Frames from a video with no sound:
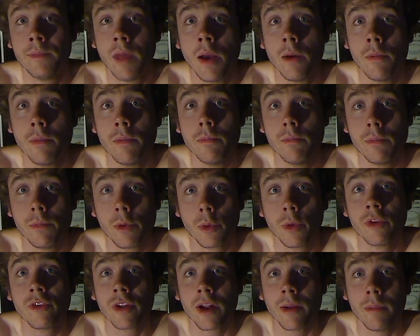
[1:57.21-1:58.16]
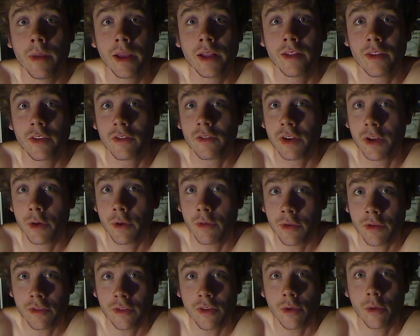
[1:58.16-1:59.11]
uh, the reason I'm making this video
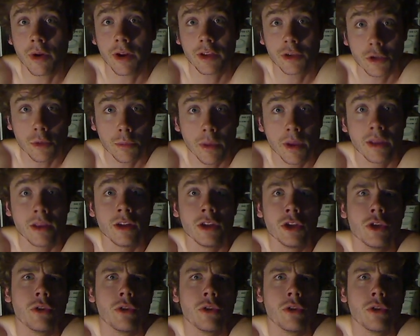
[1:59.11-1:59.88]
even is because I want to get your opinion.